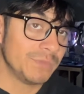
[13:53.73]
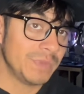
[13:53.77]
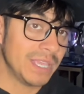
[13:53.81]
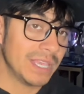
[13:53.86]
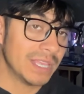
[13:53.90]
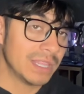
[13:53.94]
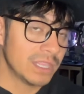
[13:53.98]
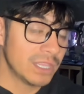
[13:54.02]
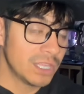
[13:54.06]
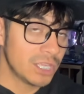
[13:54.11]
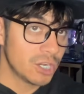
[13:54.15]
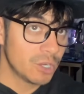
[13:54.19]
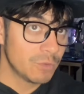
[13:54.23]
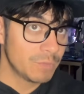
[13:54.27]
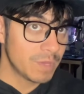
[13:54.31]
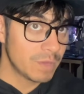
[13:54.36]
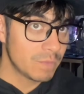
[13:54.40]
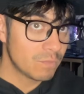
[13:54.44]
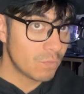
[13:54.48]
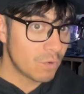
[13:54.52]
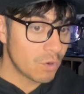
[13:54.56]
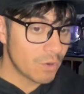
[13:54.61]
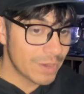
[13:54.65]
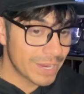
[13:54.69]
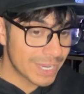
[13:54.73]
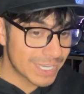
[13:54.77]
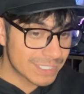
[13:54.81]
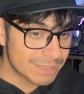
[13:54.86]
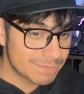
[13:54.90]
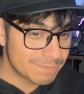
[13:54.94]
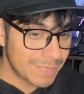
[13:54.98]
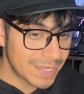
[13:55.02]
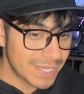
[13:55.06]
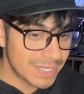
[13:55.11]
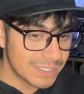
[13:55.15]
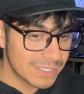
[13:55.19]
be a little bit more
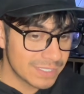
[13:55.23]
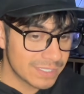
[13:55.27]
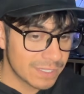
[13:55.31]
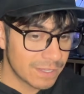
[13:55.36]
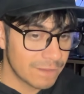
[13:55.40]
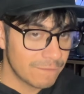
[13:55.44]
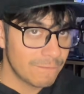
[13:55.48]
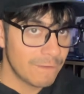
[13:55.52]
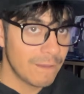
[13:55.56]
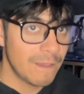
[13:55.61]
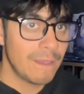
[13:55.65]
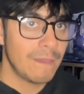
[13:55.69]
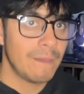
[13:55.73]
expensive